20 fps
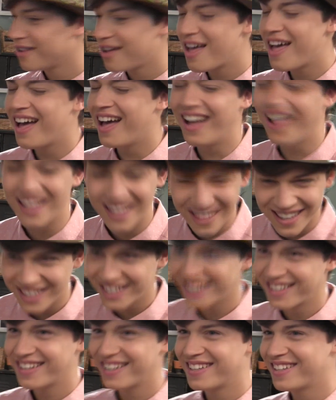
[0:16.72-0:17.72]

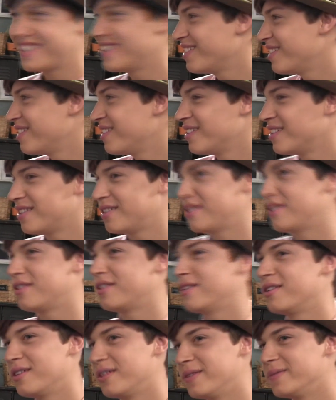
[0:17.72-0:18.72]

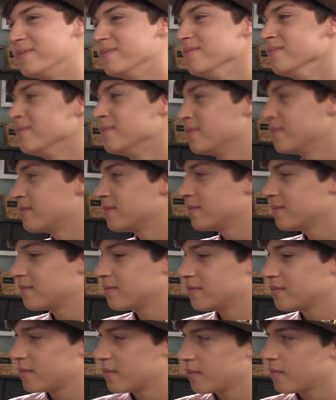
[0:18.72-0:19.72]

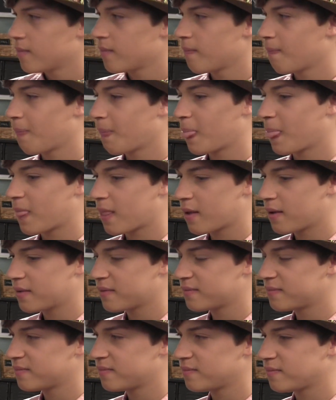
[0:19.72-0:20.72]

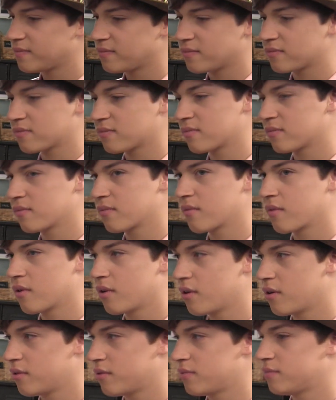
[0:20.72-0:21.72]

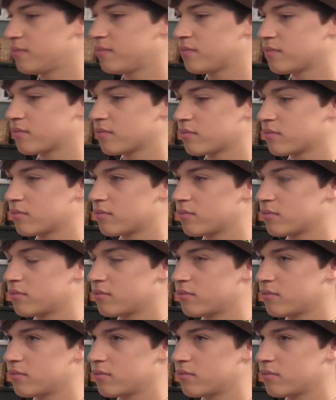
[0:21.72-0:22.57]
This person isn't speaking.